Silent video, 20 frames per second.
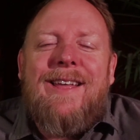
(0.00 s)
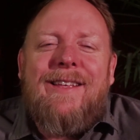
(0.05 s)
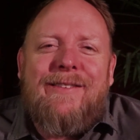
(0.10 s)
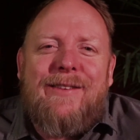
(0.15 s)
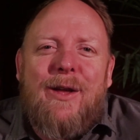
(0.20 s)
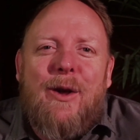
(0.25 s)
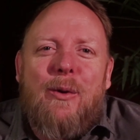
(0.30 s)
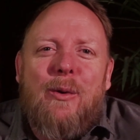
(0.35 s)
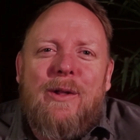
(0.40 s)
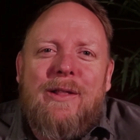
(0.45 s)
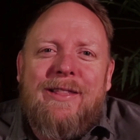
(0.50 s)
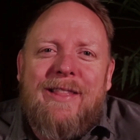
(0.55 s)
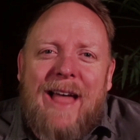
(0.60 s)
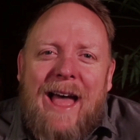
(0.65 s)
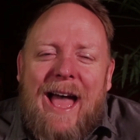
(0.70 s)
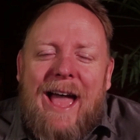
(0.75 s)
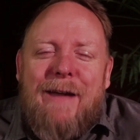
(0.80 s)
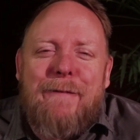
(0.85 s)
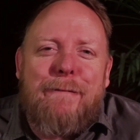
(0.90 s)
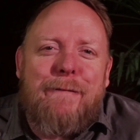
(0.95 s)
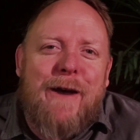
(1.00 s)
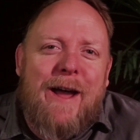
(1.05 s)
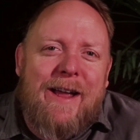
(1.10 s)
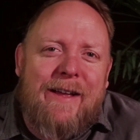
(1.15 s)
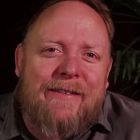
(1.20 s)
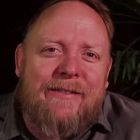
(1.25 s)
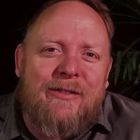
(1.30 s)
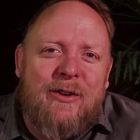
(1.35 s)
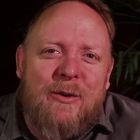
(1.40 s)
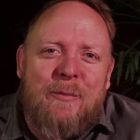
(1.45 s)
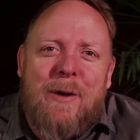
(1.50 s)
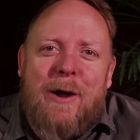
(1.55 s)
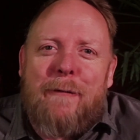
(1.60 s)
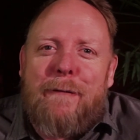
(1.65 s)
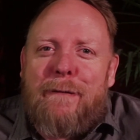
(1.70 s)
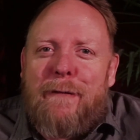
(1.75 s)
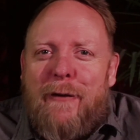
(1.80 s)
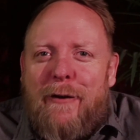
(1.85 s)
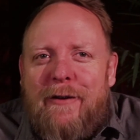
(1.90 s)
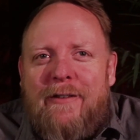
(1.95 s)
So, live via Zoom,
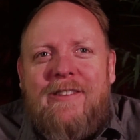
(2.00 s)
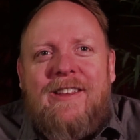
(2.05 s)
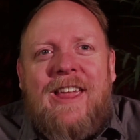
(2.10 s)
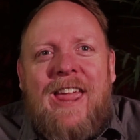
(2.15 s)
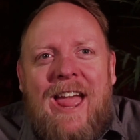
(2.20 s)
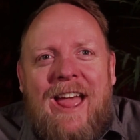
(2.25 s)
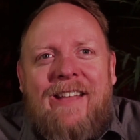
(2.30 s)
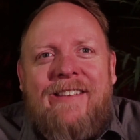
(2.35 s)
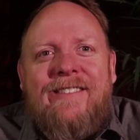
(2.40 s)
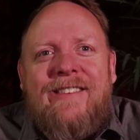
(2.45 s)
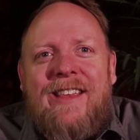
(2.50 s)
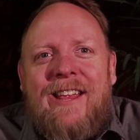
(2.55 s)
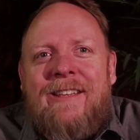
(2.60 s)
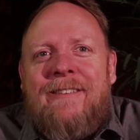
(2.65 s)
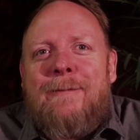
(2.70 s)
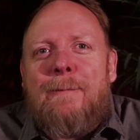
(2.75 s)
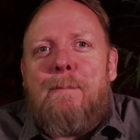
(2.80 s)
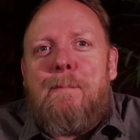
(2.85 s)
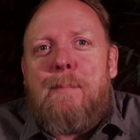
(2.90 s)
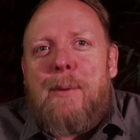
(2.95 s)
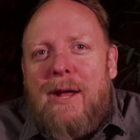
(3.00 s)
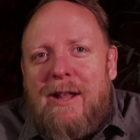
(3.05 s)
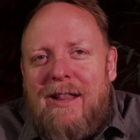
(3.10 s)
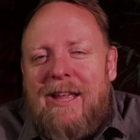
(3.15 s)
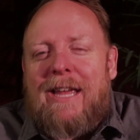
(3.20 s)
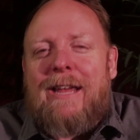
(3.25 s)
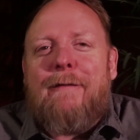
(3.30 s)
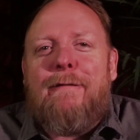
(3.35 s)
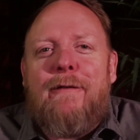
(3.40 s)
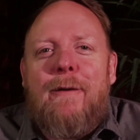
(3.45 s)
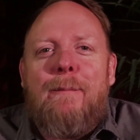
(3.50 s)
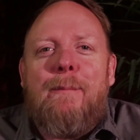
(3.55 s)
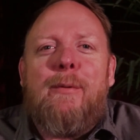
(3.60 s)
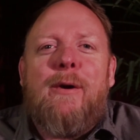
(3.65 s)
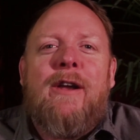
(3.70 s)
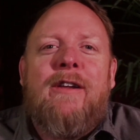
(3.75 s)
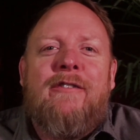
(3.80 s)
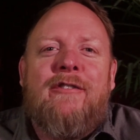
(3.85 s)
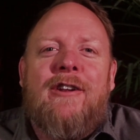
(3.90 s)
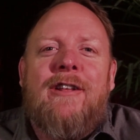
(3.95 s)
our first guest is Billy from
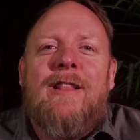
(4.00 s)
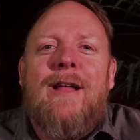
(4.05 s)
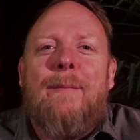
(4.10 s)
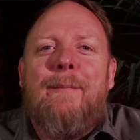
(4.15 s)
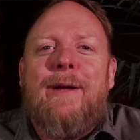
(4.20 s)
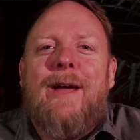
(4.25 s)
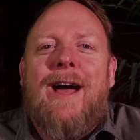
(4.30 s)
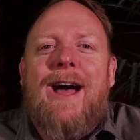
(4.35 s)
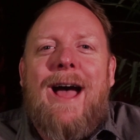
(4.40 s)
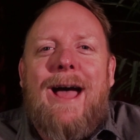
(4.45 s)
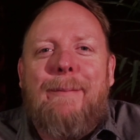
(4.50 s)
British Columbia.